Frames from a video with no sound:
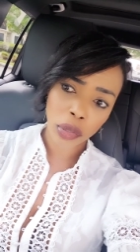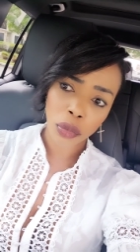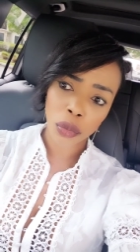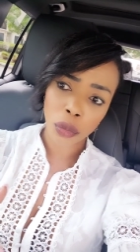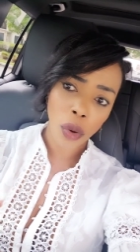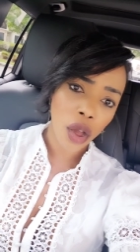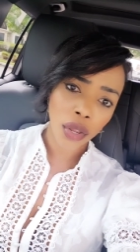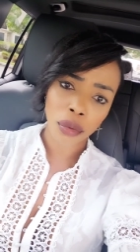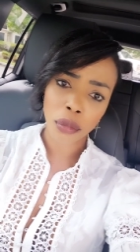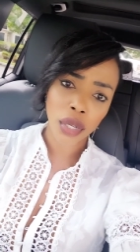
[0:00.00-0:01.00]
people were
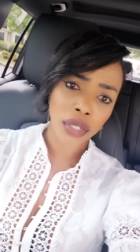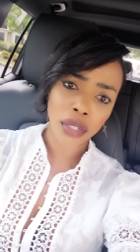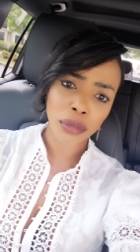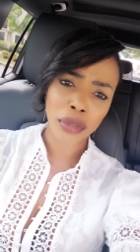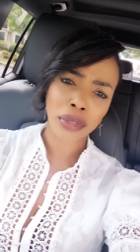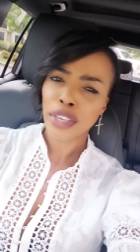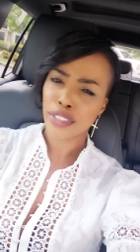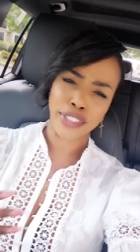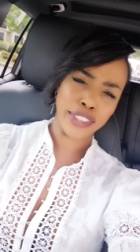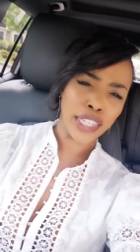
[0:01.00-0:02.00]
walking among them and
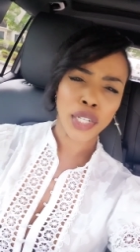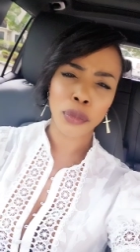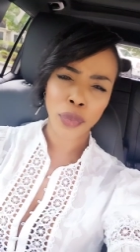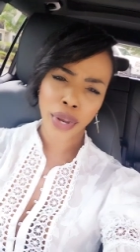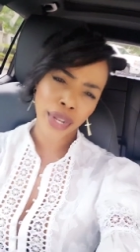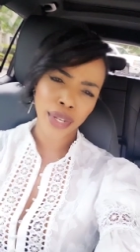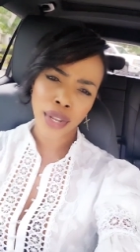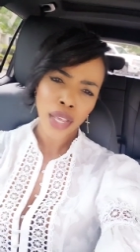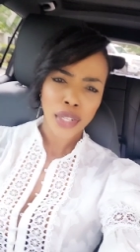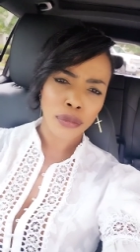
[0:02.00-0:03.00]
celebrating